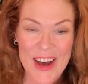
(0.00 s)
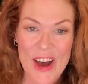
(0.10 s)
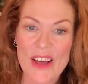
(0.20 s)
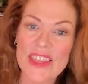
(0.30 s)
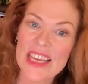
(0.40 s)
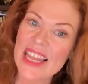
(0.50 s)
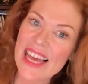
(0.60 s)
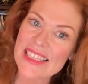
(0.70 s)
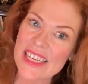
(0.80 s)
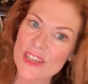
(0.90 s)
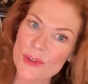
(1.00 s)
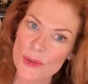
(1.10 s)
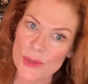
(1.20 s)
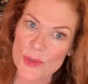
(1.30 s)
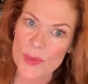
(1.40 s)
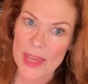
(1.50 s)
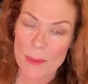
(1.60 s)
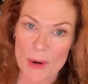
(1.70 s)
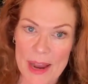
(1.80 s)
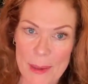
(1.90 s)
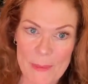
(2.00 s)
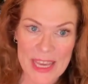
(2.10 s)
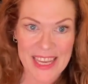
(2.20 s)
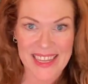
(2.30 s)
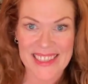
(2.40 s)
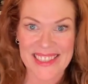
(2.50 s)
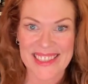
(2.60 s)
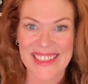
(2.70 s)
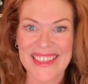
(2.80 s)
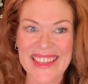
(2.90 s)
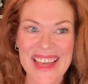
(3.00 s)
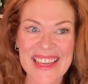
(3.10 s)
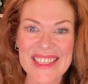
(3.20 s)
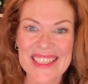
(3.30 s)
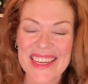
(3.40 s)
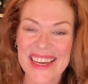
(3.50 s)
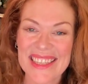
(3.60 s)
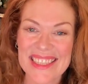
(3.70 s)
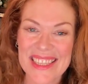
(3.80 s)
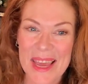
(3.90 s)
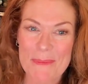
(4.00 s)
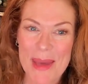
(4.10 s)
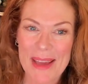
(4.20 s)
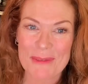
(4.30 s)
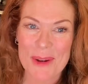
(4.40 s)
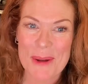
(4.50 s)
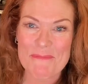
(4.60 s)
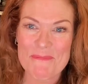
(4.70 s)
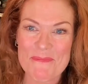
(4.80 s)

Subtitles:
on the Alaskan cruise with Abraham Hicks that I just came back from.